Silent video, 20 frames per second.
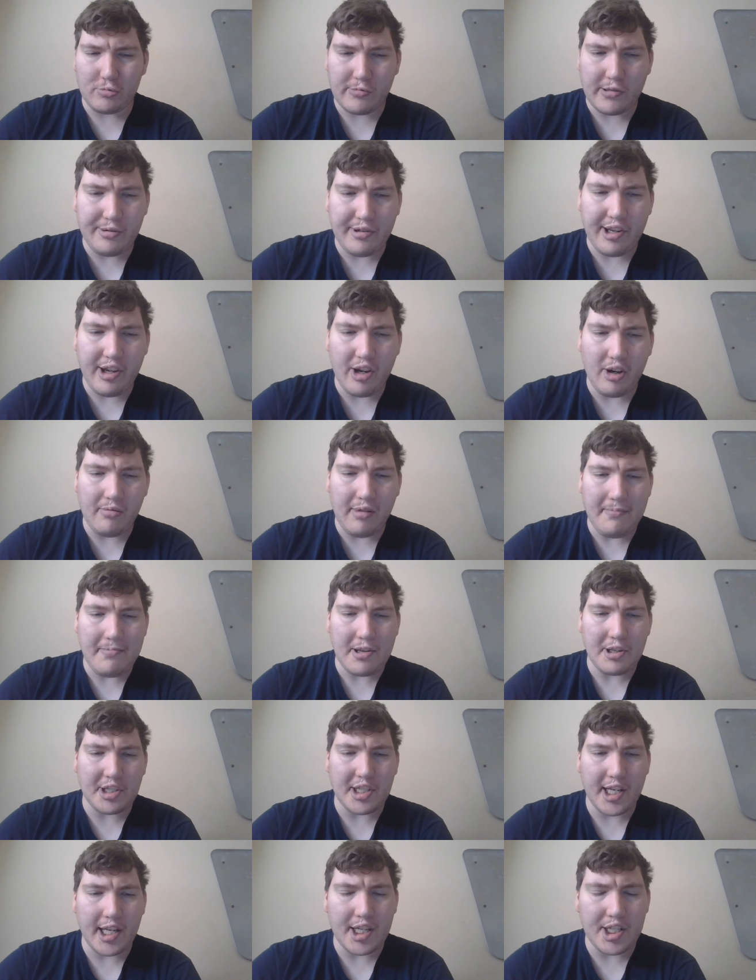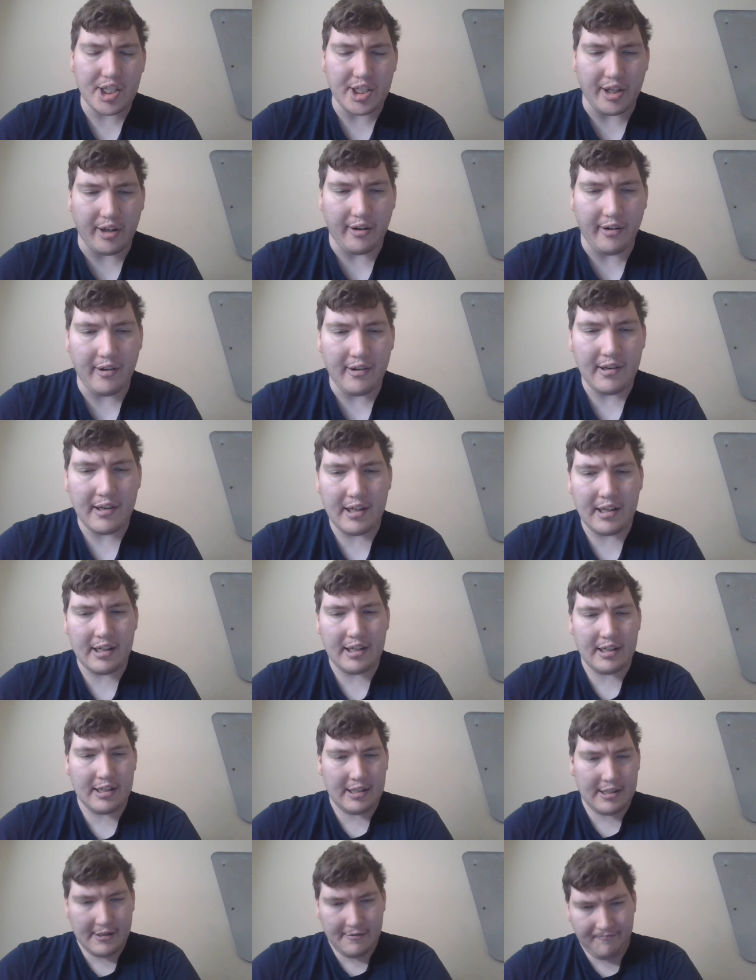ruin your reputation.
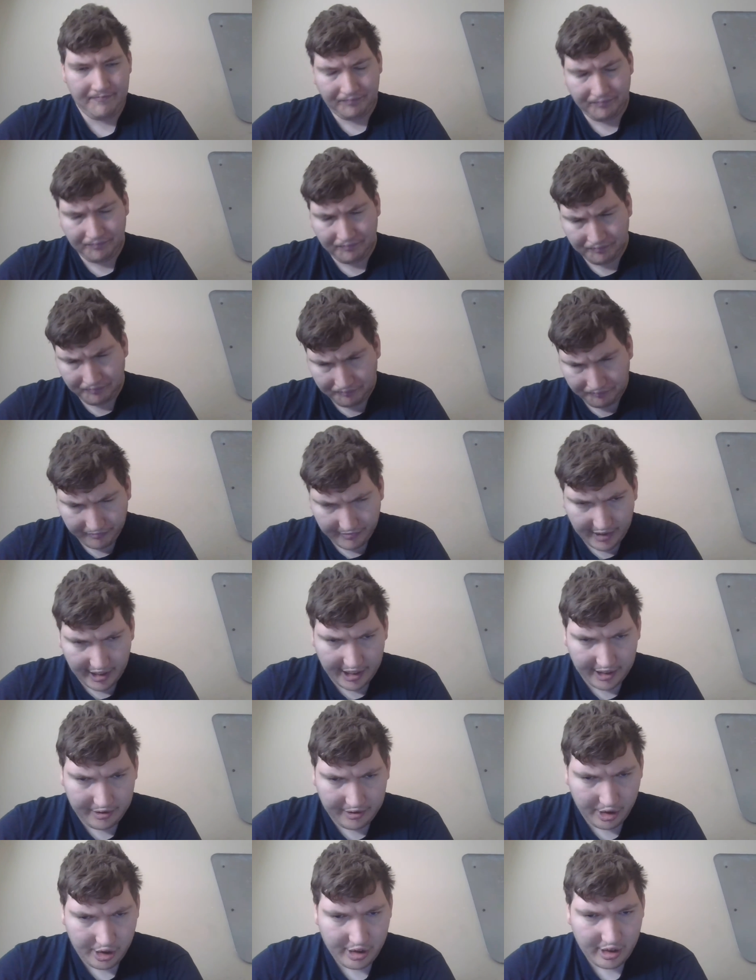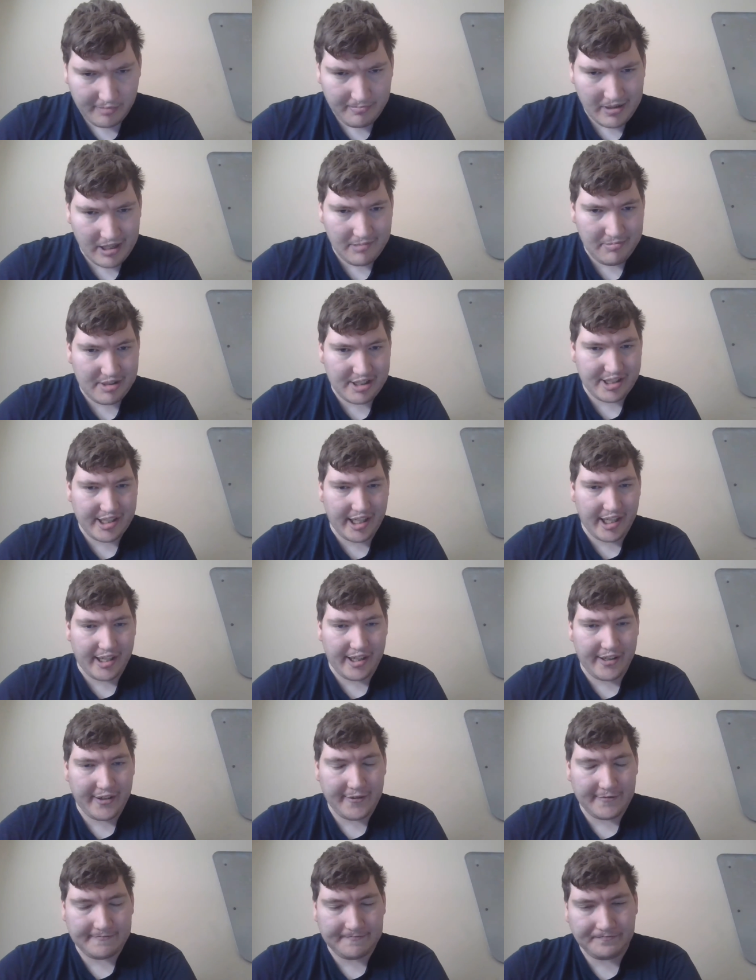And Dark Pim
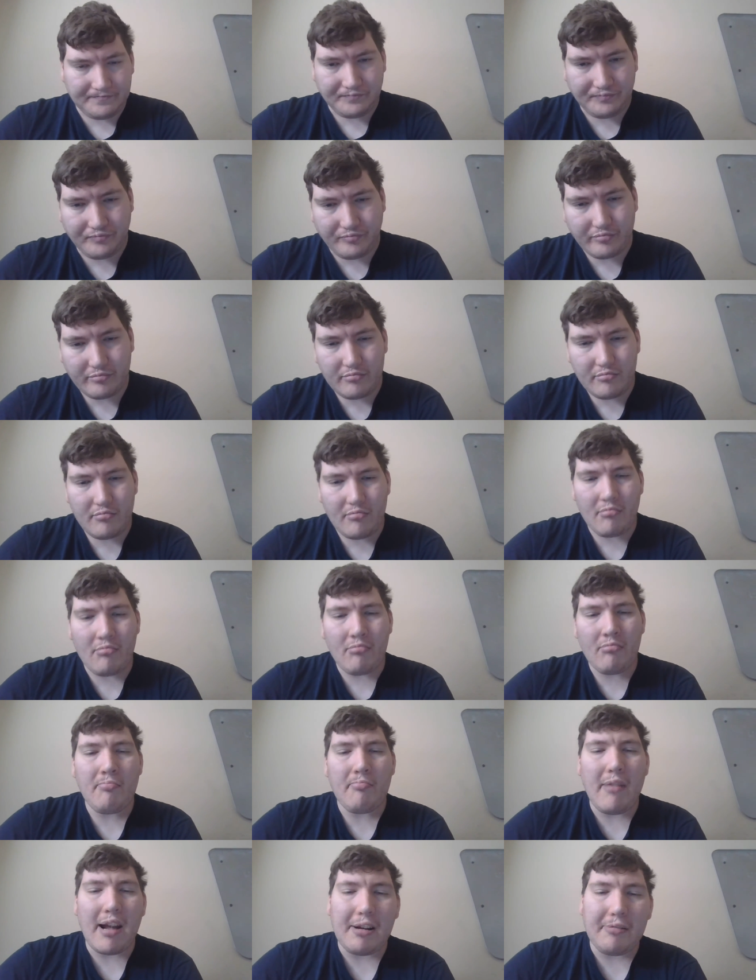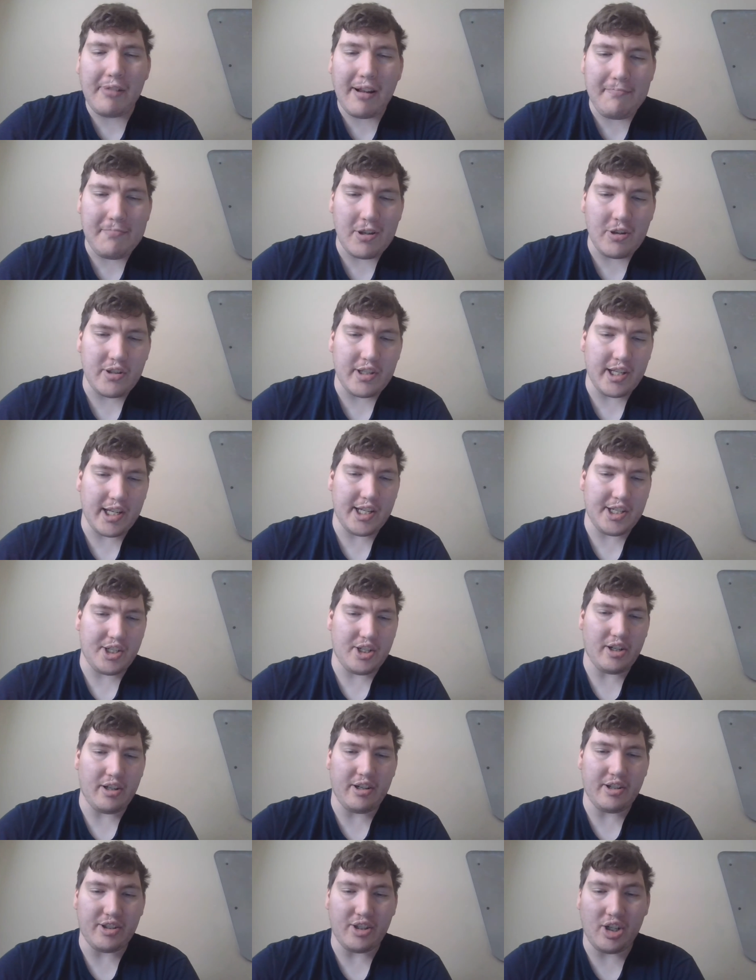stated, My
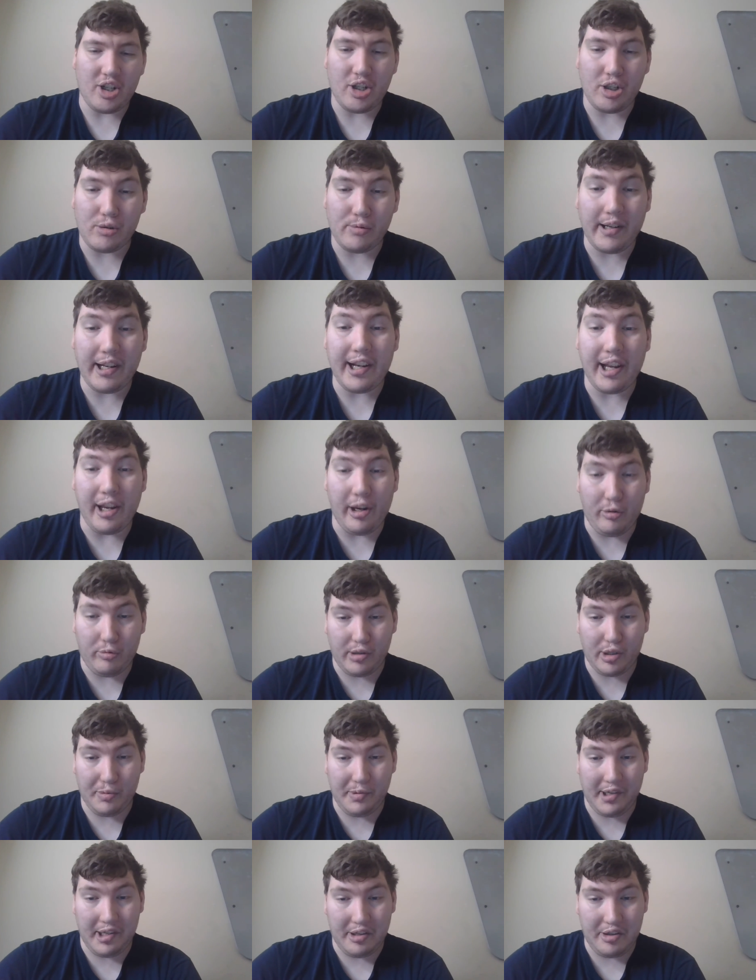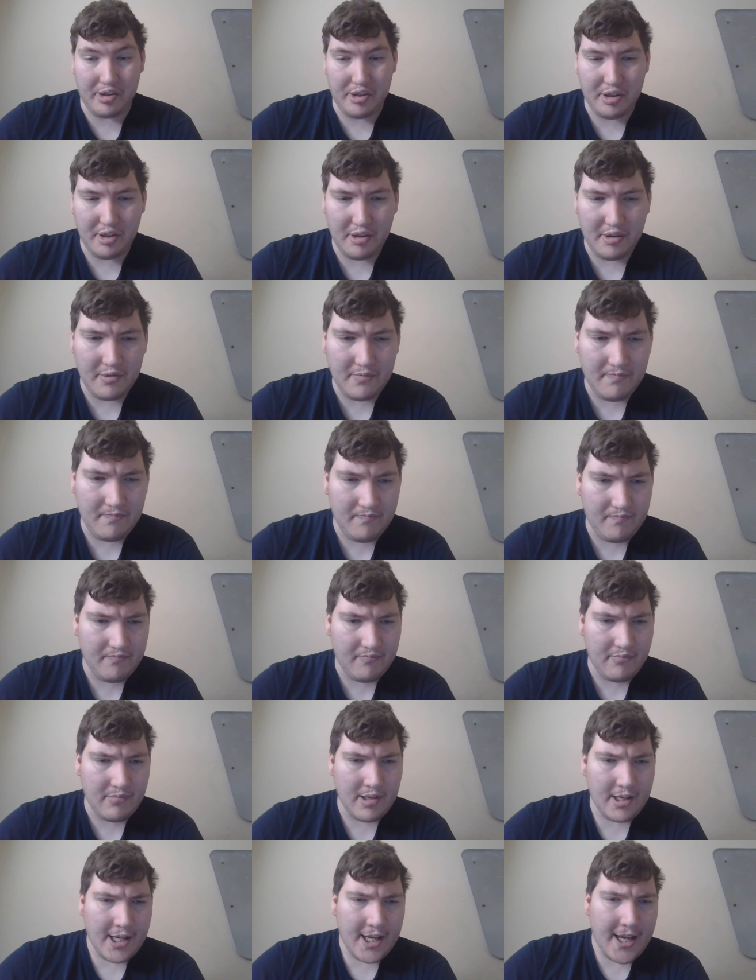reputation is already ruined.
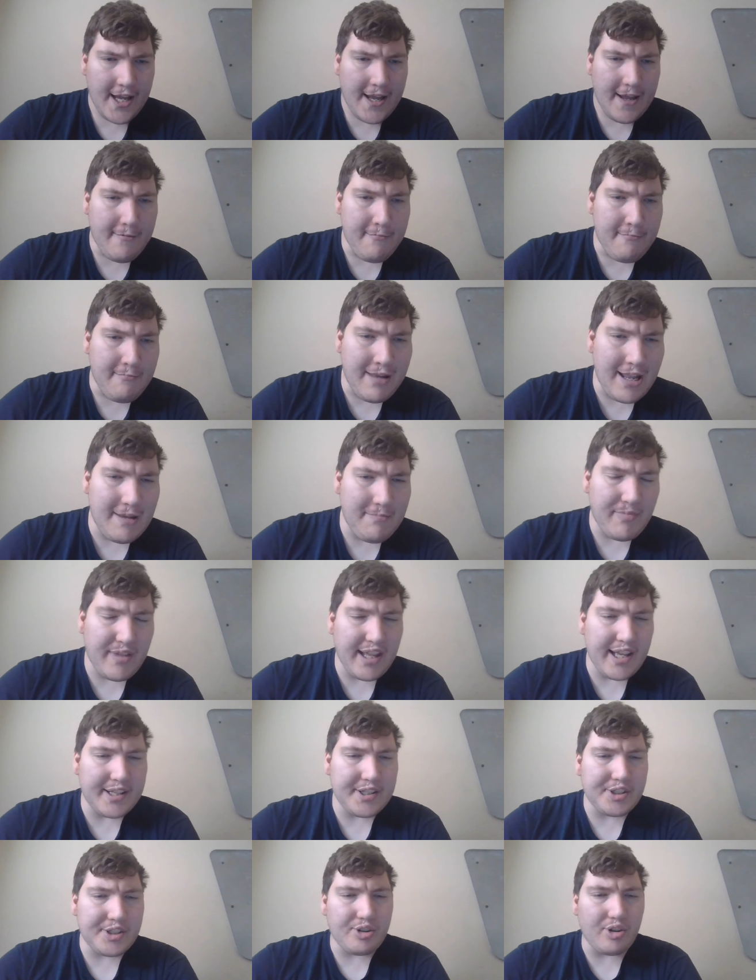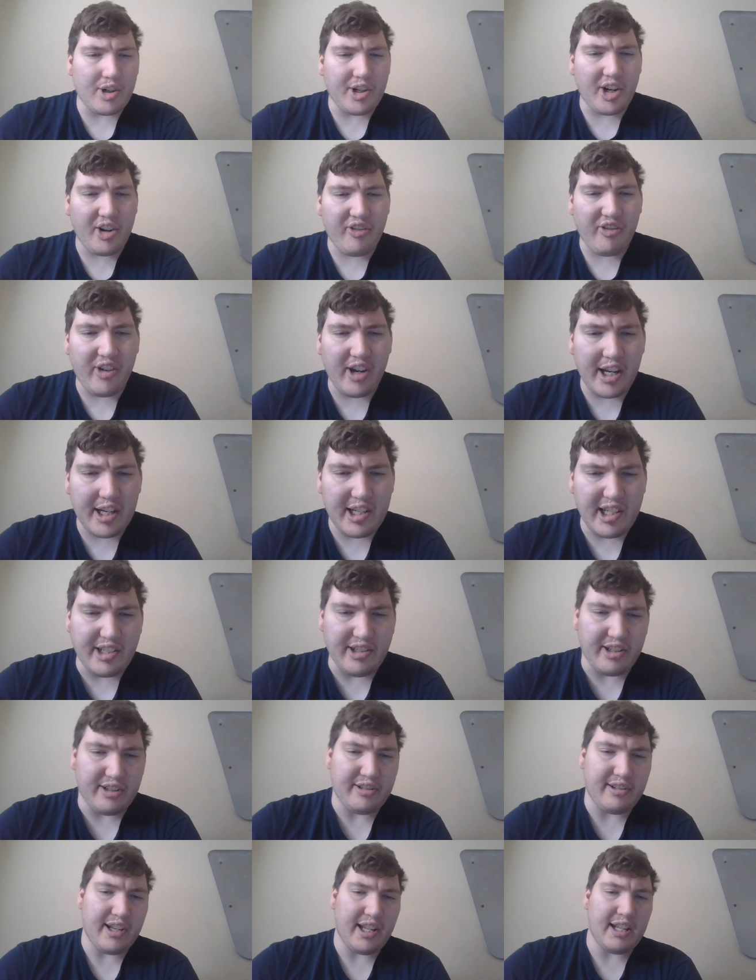Pim then started fighting
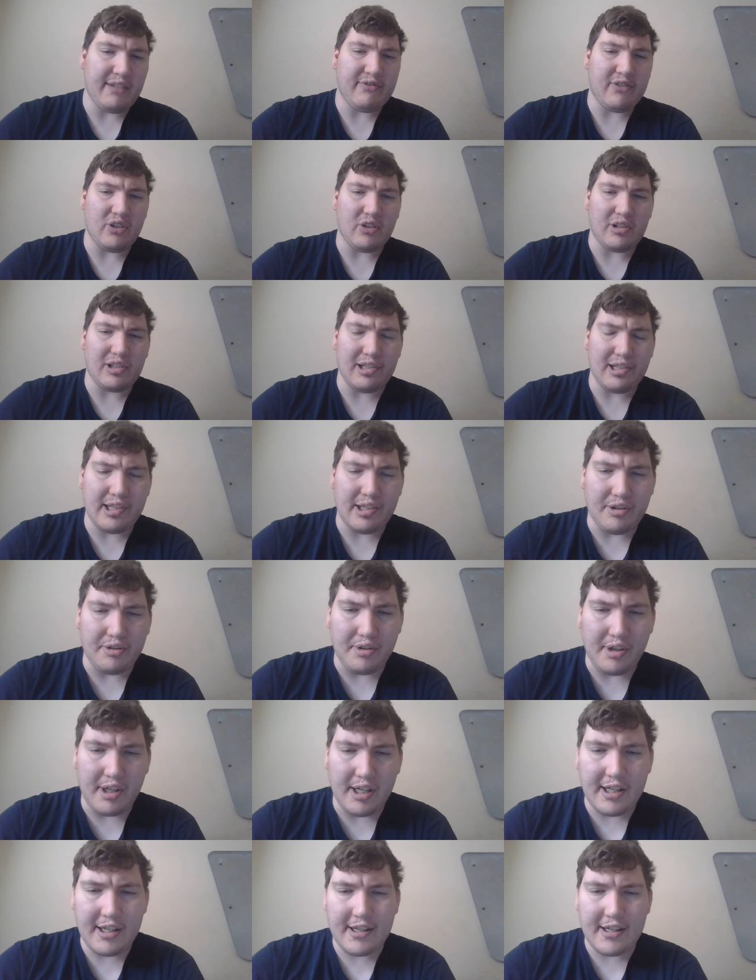her evil clone,